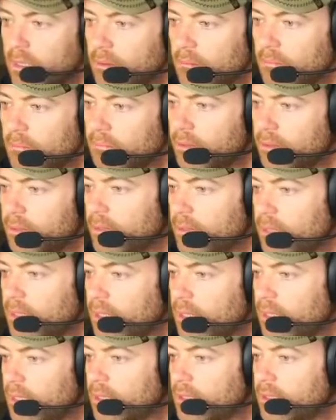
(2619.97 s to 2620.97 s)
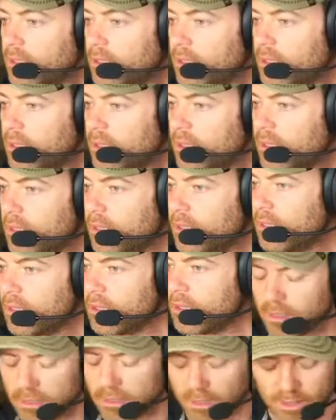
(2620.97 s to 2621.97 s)
production
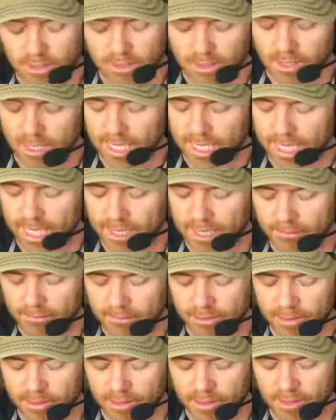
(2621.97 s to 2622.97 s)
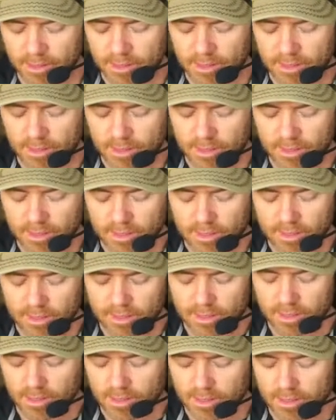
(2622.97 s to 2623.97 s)
app,
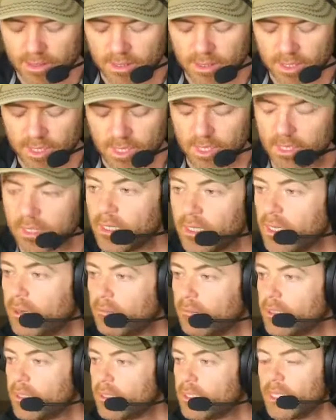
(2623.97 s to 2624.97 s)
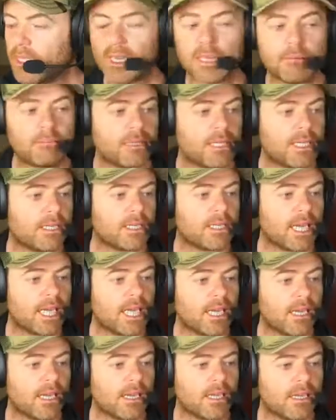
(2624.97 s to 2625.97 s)
and I'm going to type in
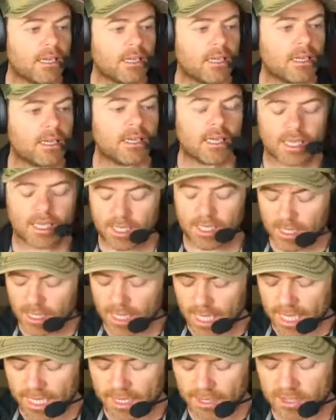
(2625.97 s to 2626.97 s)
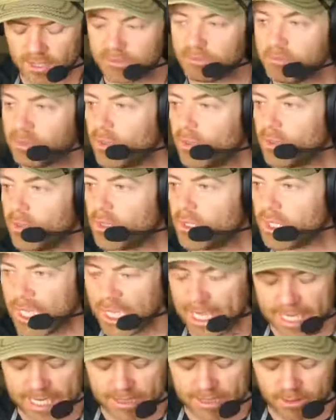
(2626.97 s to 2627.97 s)
export
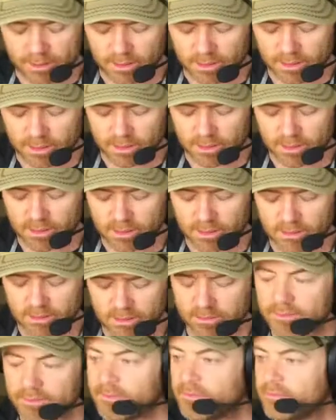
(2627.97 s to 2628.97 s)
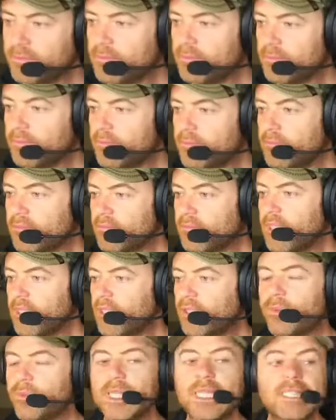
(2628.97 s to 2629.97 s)
Ableton.
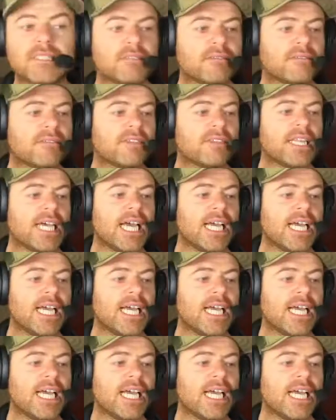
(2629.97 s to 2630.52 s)
The reason for that